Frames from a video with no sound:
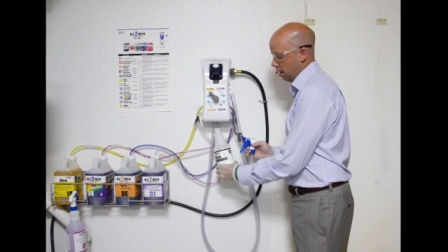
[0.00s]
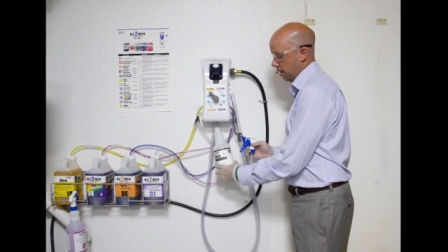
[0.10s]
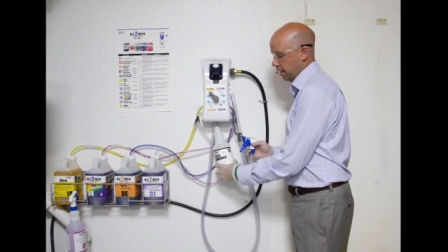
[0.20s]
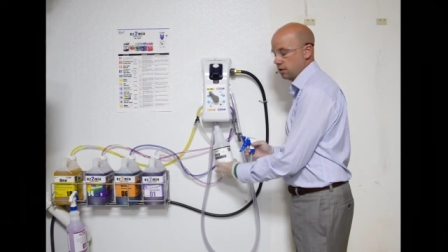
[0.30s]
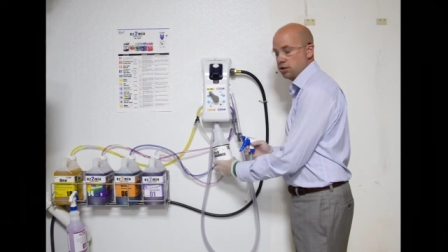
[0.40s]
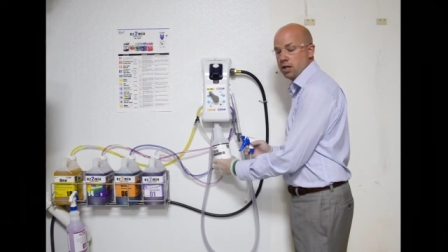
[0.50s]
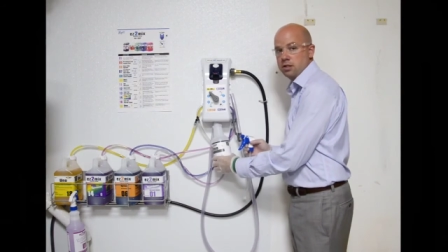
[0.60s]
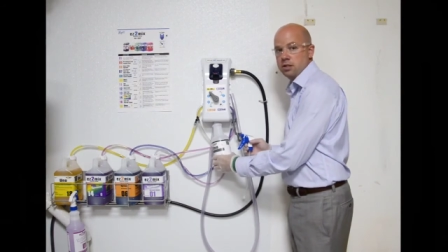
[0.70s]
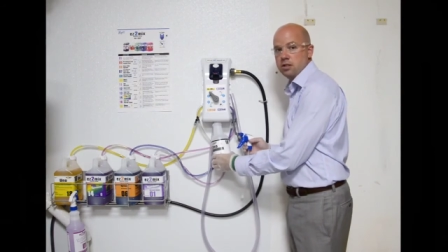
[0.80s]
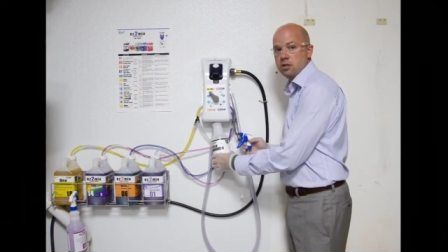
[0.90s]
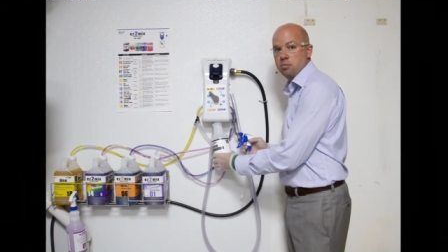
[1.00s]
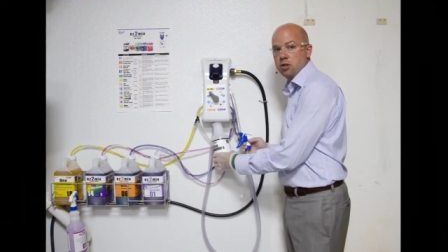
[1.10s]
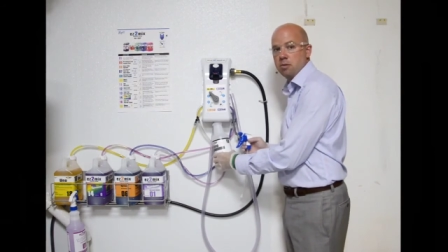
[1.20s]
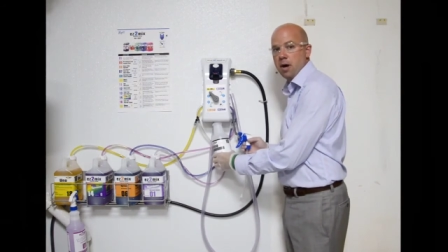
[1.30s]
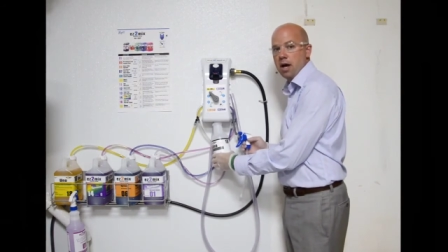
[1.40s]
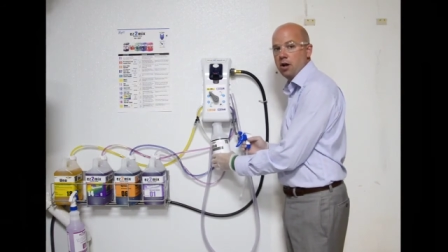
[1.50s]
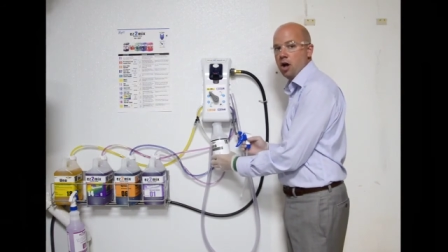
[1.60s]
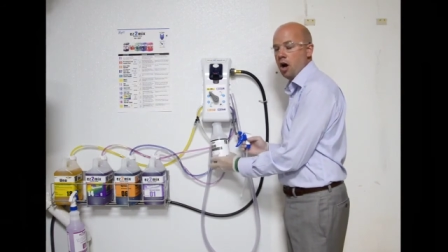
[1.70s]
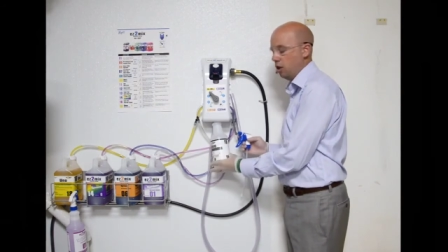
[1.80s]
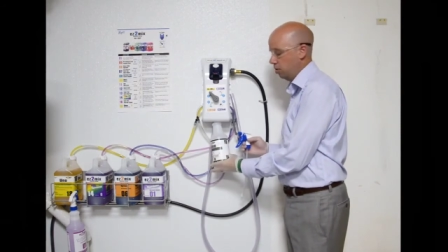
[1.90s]
And my suggestion is to put the bottle
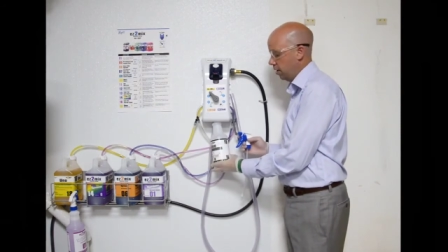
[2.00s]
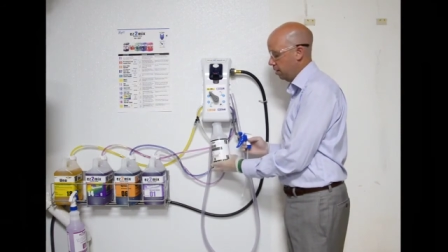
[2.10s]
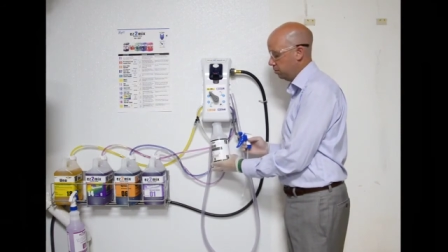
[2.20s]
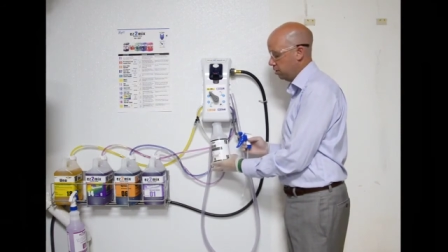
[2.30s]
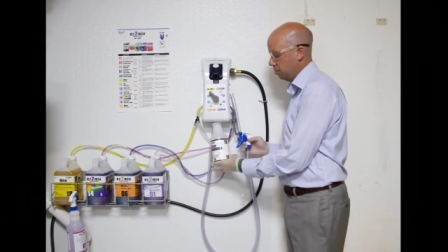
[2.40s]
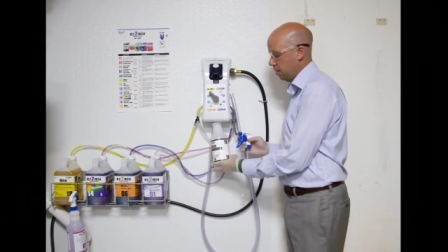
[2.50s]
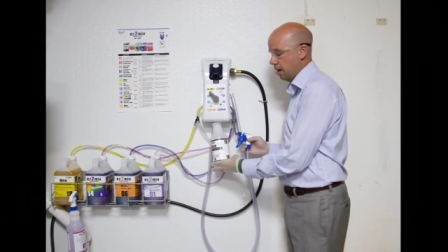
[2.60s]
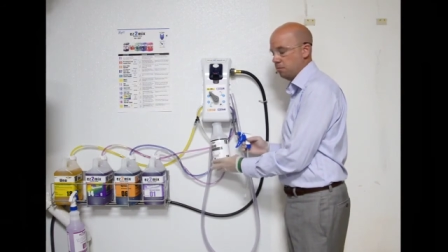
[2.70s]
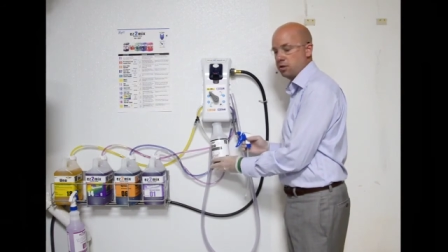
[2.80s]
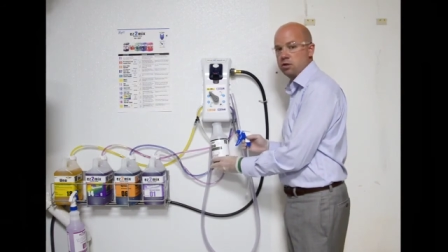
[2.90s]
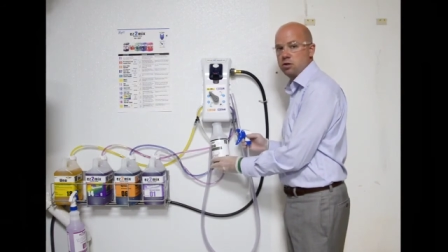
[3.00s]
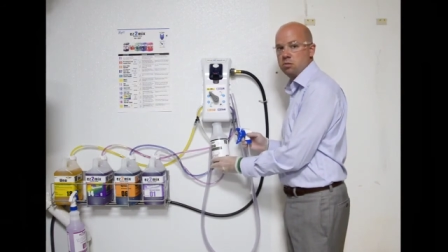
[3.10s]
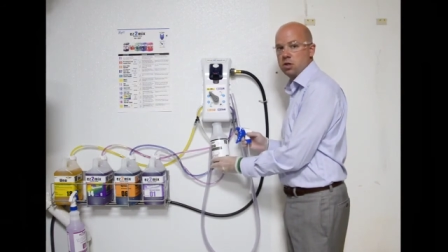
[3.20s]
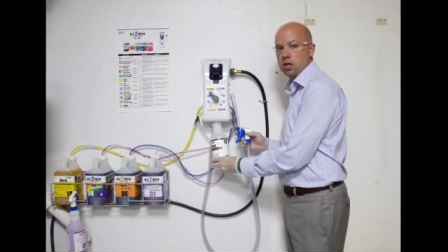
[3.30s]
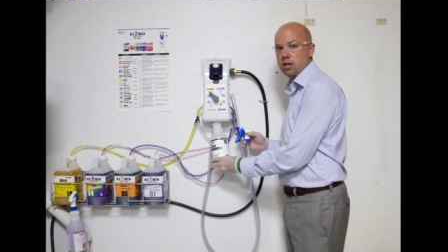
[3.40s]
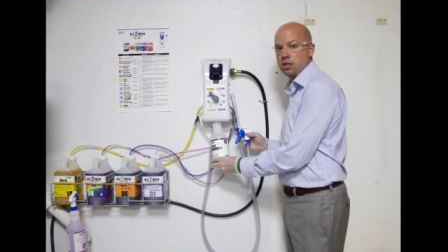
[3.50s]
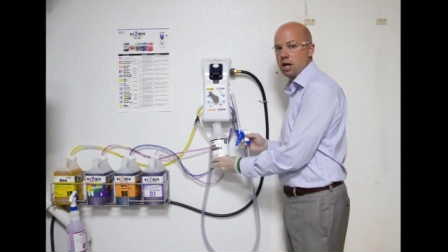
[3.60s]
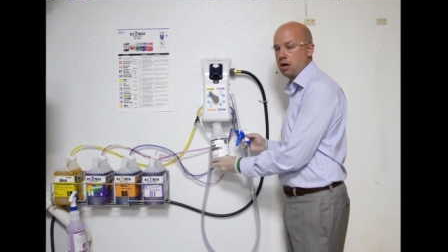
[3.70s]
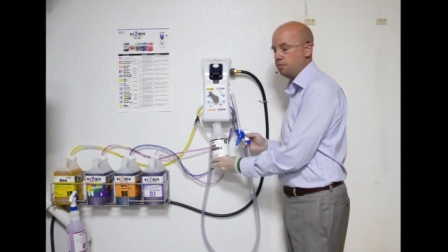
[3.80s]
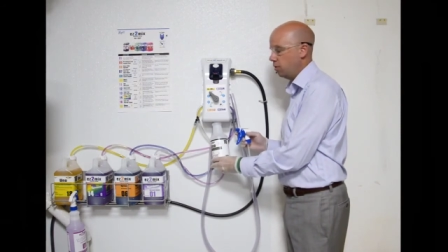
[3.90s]
all the way up to the bottom of the tube to cut
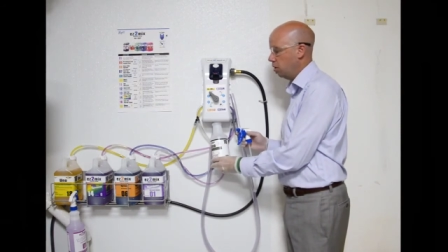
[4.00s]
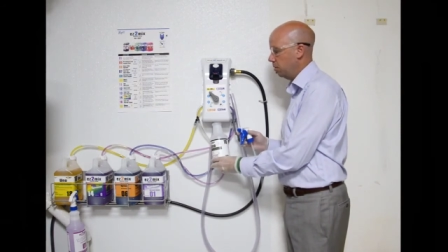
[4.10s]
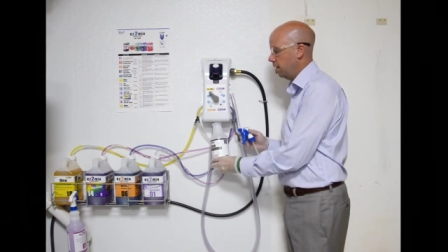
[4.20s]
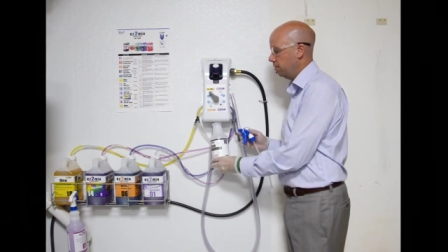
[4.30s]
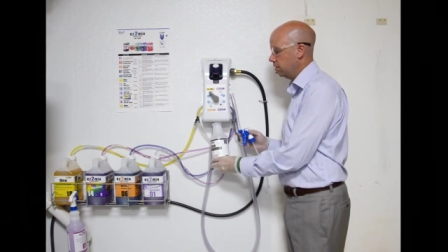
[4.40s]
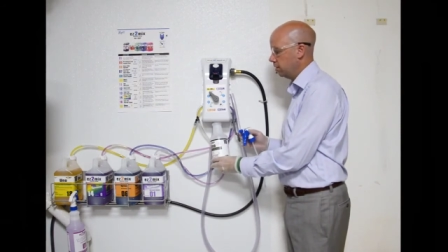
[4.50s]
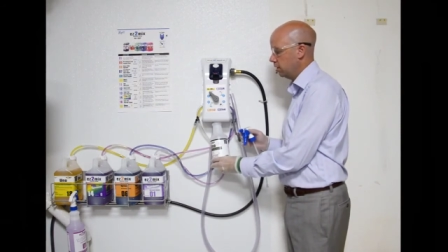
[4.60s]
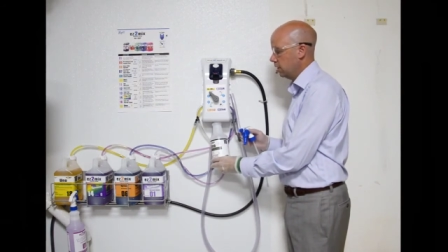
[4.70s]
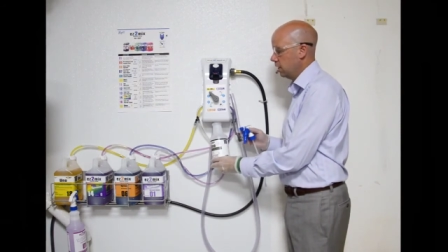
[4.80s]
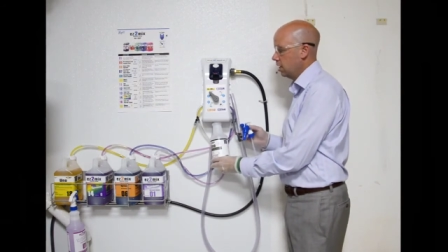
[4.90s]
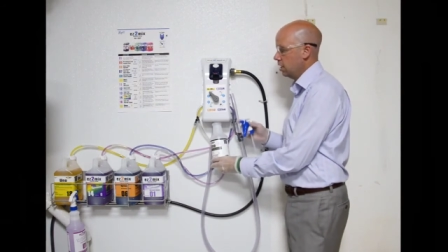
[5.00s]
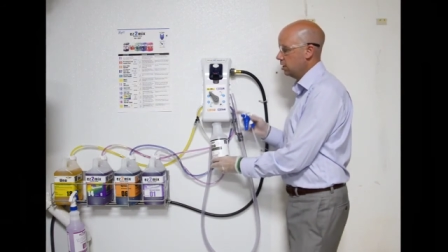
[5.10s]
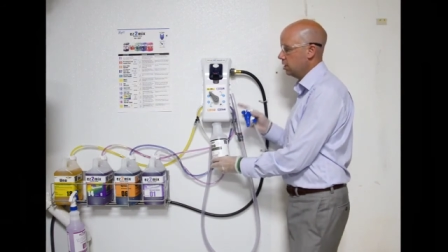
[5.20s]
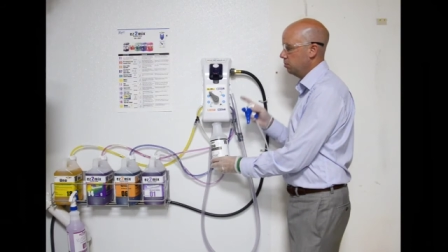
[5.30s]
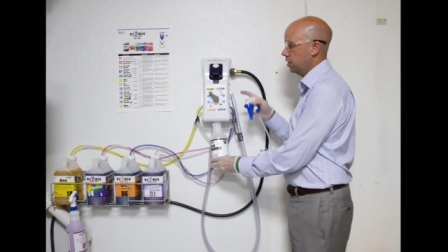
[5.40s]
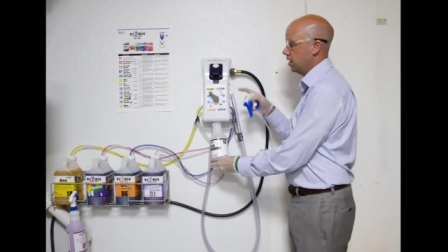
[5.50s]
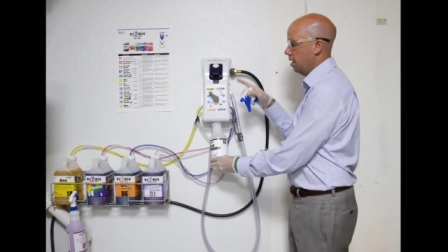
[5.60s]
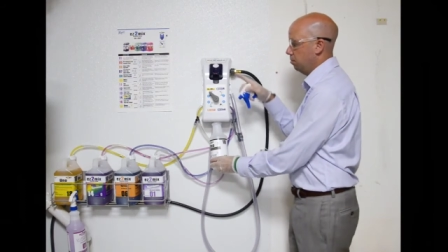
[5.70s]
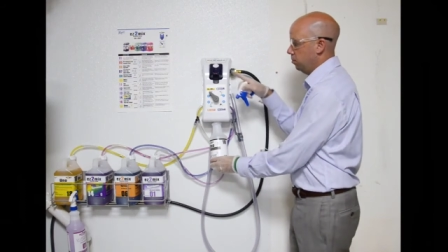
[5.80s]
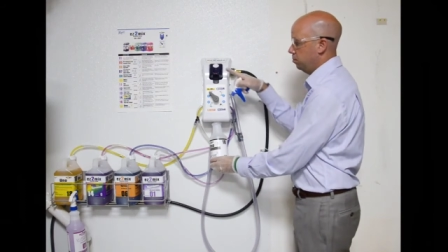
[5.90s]
down on foam levels. Simply
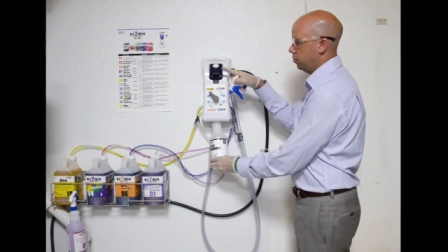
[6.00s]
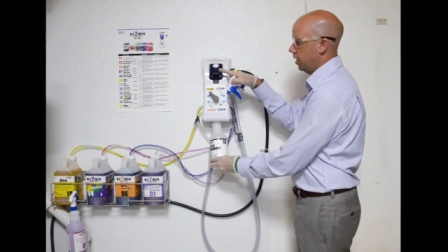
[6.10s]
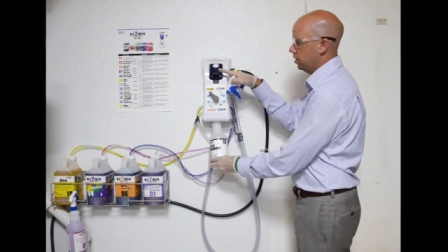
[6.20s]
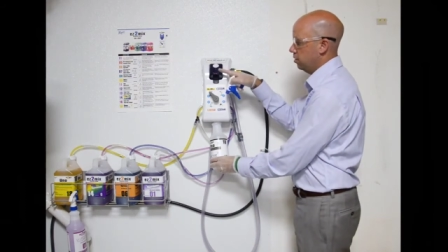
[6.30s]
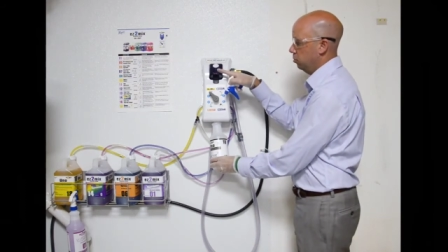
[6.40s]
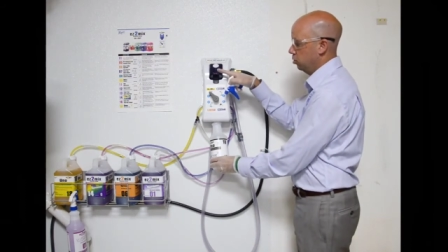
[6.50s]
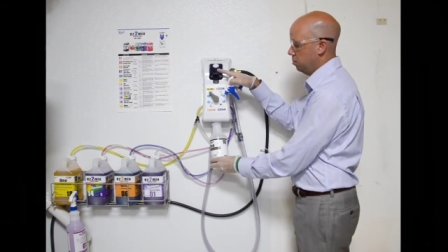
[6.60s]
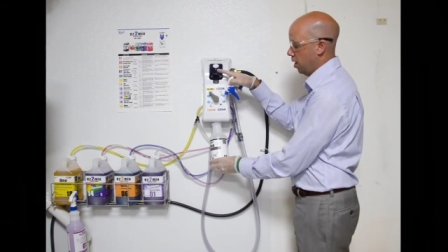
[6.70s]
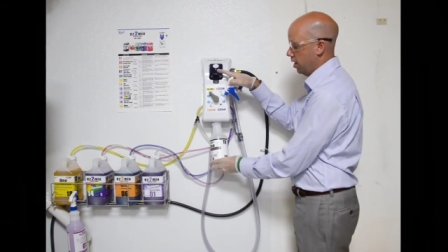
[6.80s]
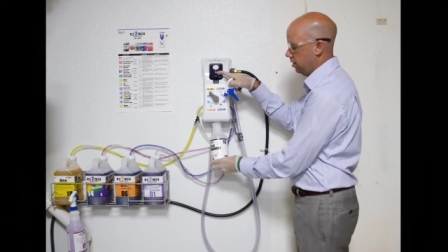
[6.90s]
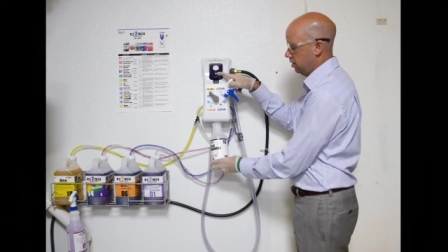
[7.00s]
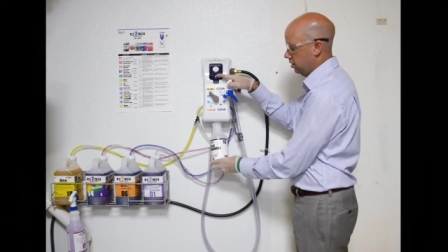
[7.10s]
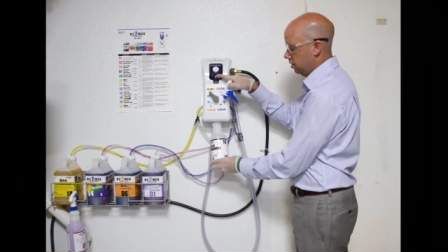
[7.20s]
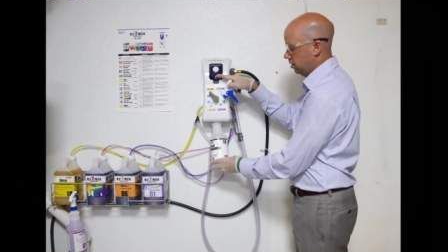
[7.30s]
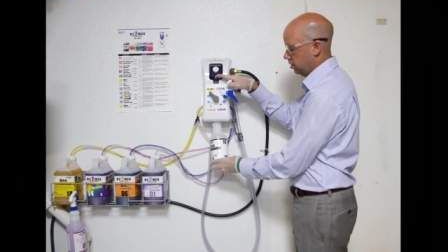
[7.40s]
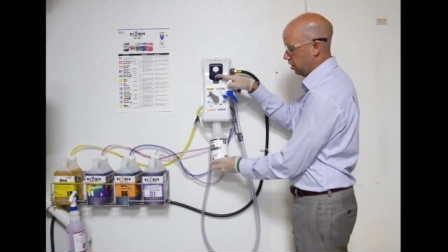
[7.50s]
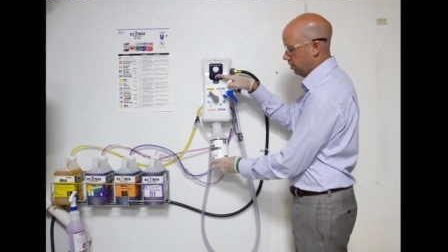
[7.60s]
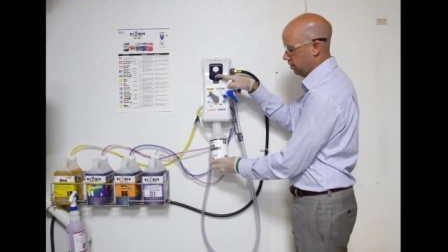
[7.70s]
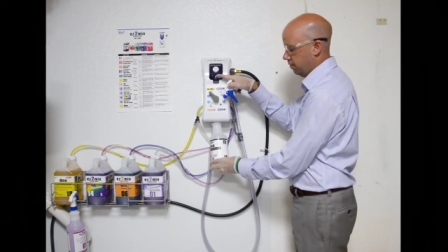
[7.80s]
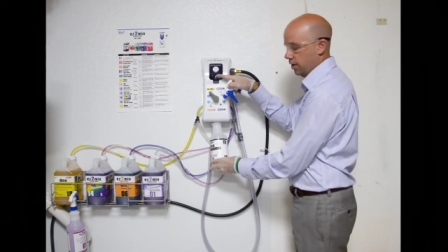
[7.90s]
then press the blue button to
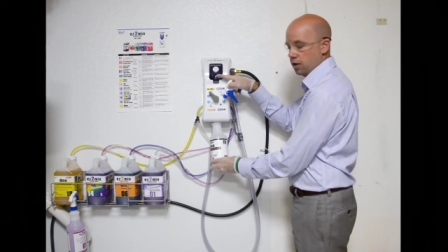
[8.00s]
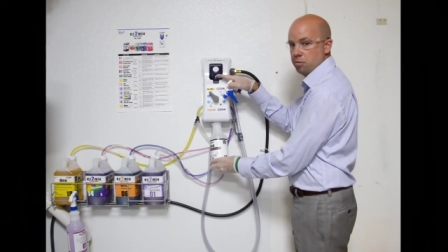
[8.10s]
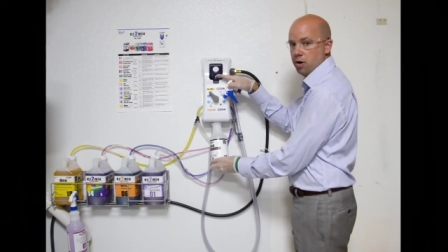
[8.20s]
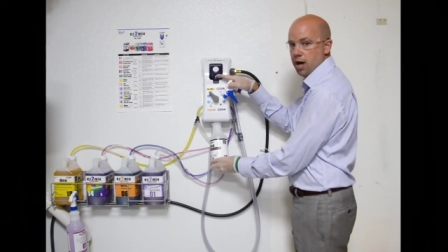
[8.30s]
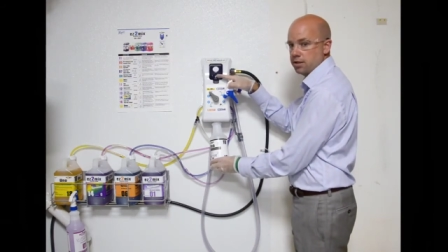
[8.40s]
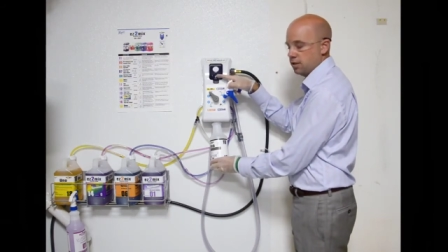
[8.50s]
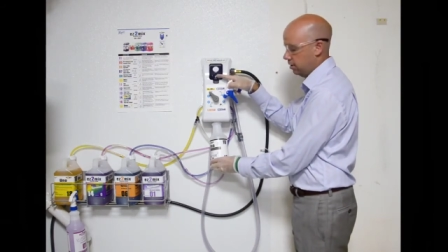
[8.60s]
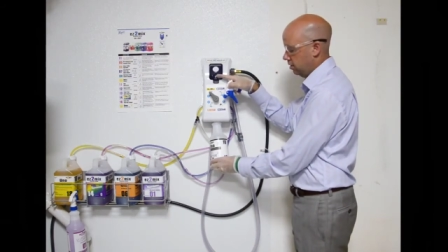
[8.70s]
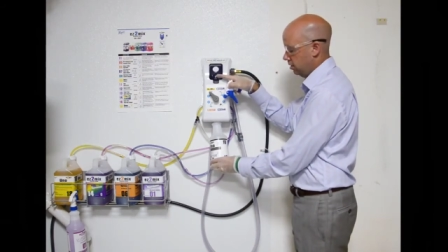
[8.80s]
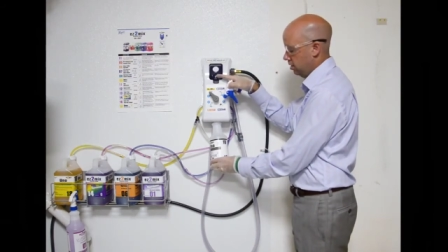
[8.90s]
start your filling process.